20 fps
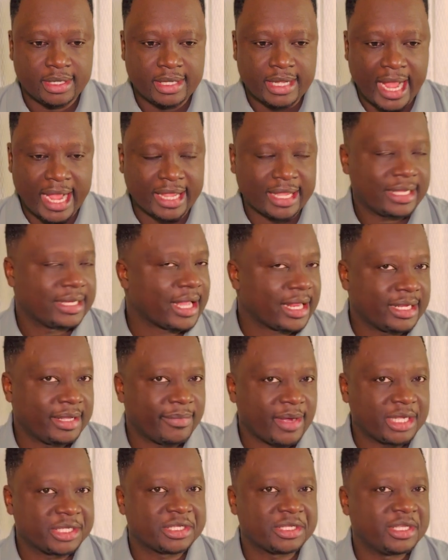I cannot
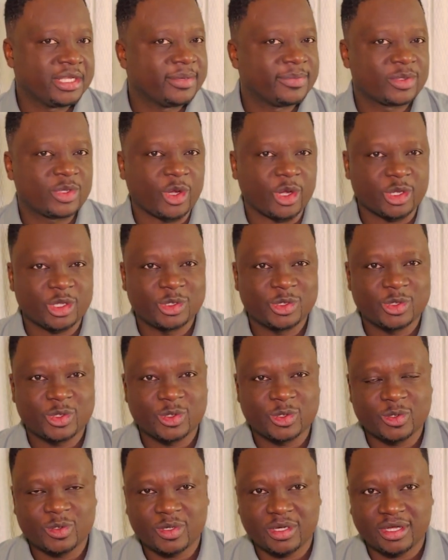imagine him talking
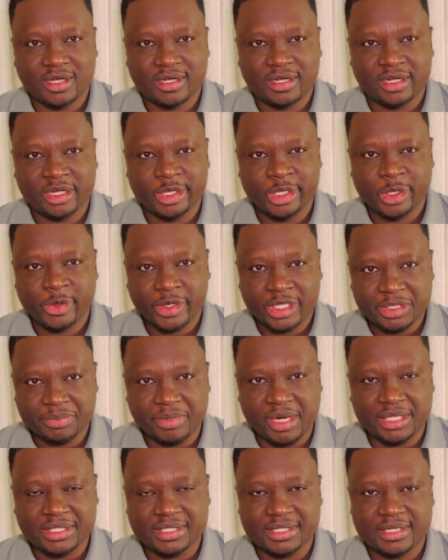to a US
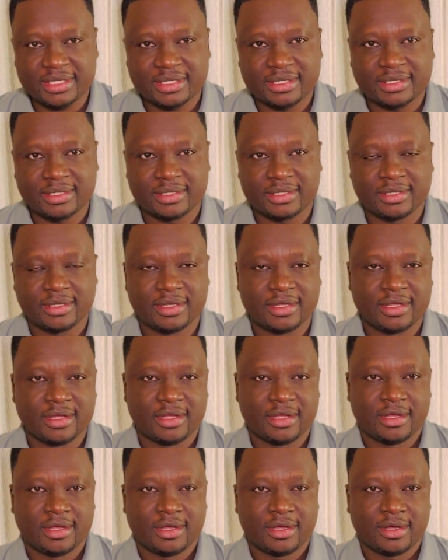president
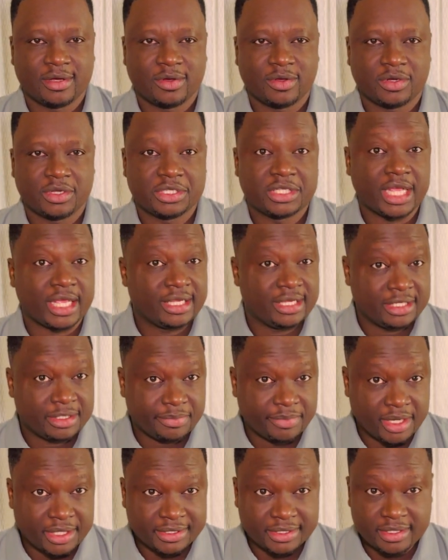or a Chinese
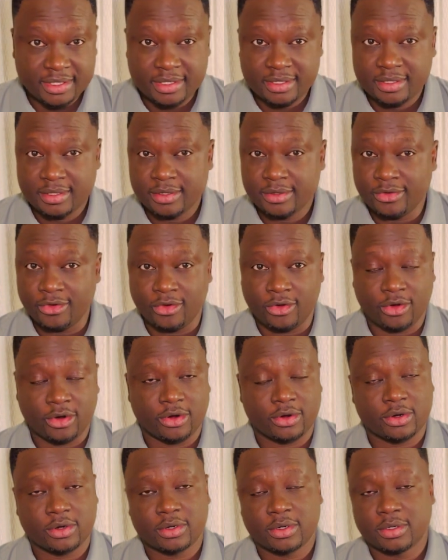president
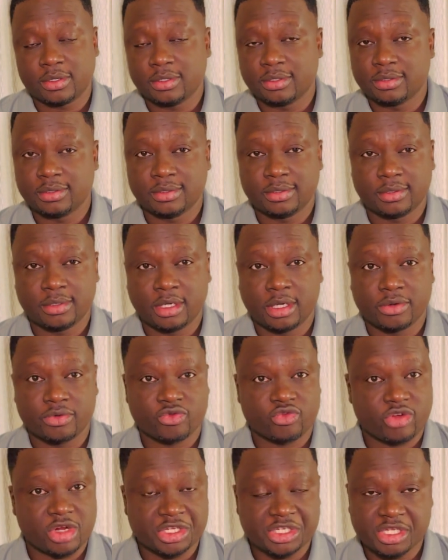or a
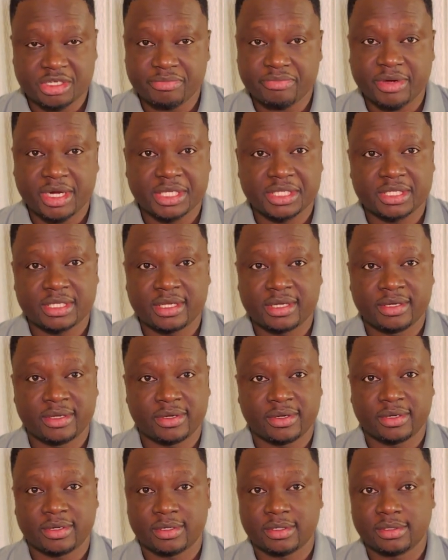Russian president
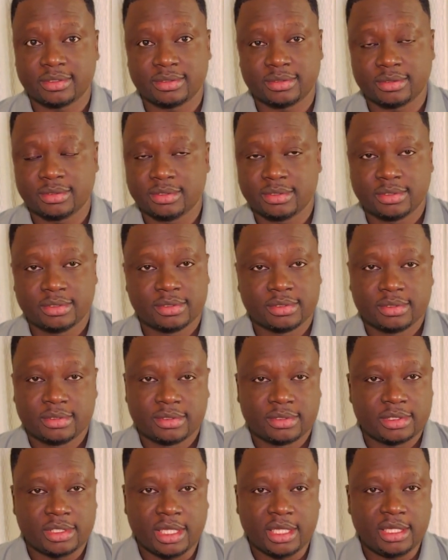or
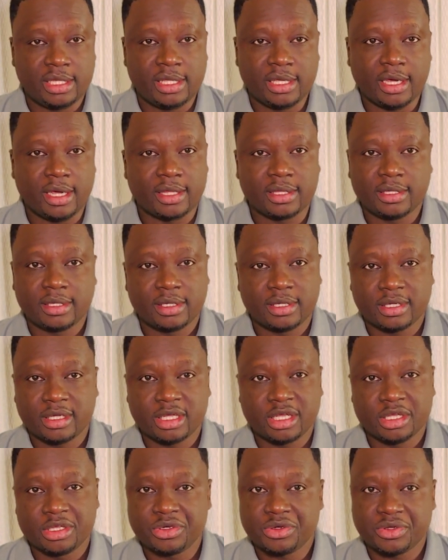any other
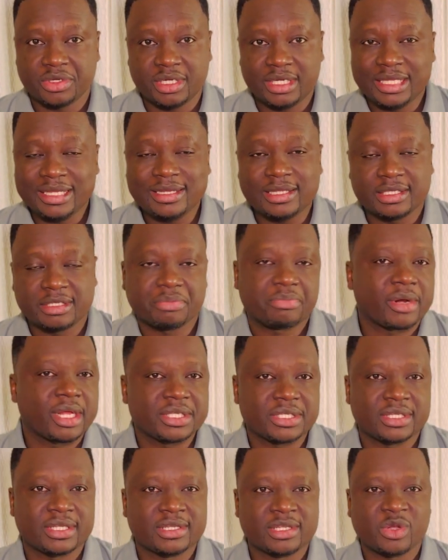country leader's
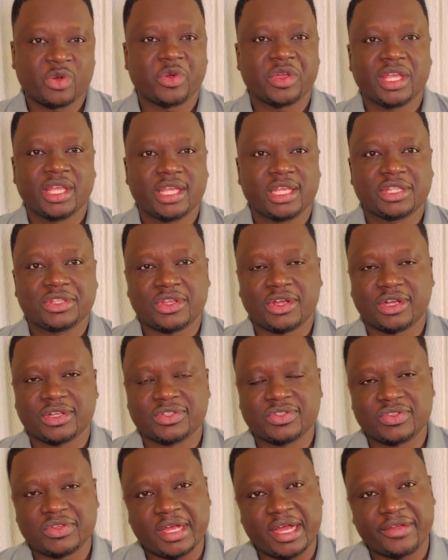president the way he talks
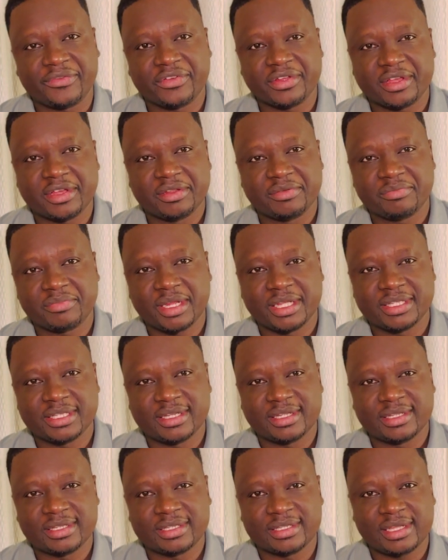to African
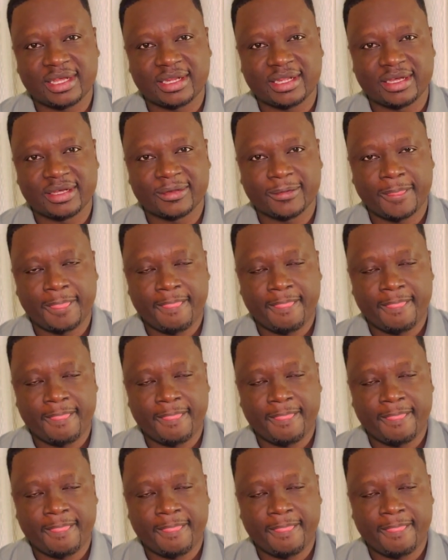presidents. I know.